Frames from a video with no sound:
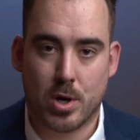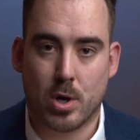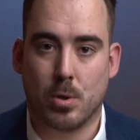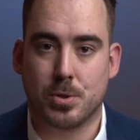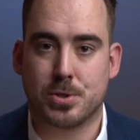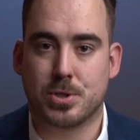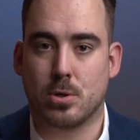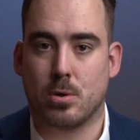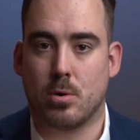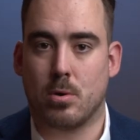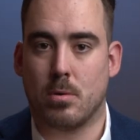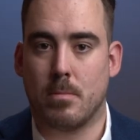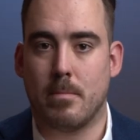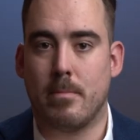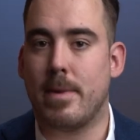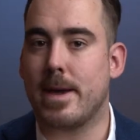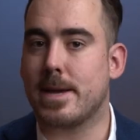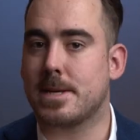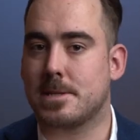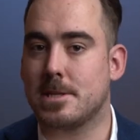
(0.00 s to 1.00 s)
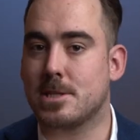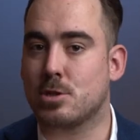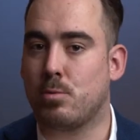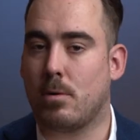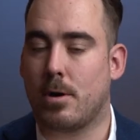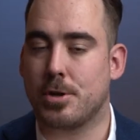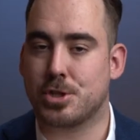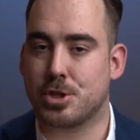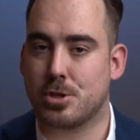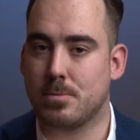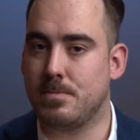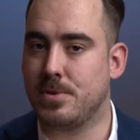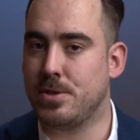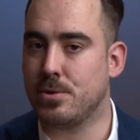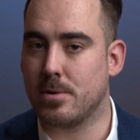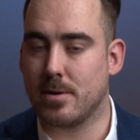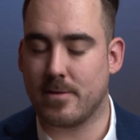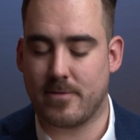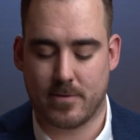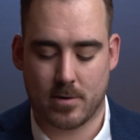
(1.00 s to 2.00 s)
also makes this watch
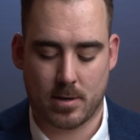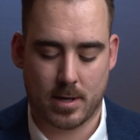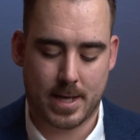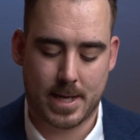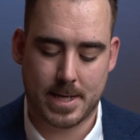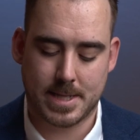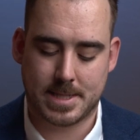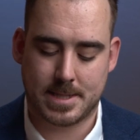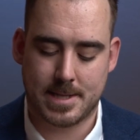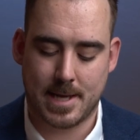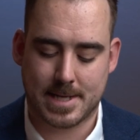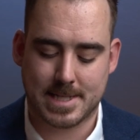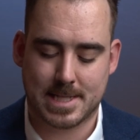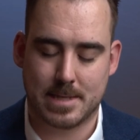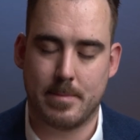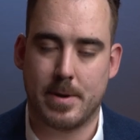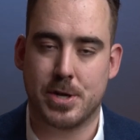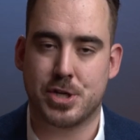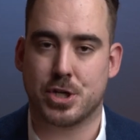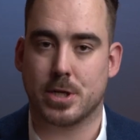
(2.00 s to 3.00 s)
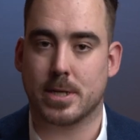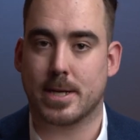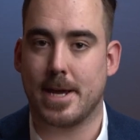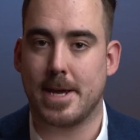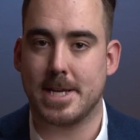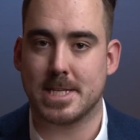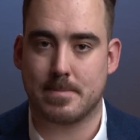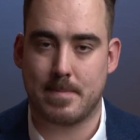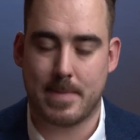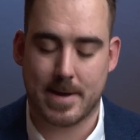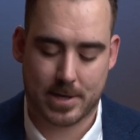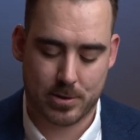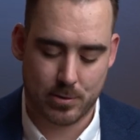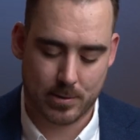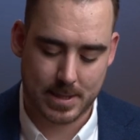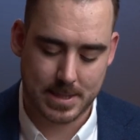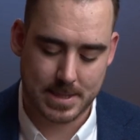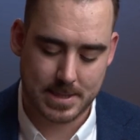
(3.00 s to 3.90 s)
beautiful is the exhibition case back you can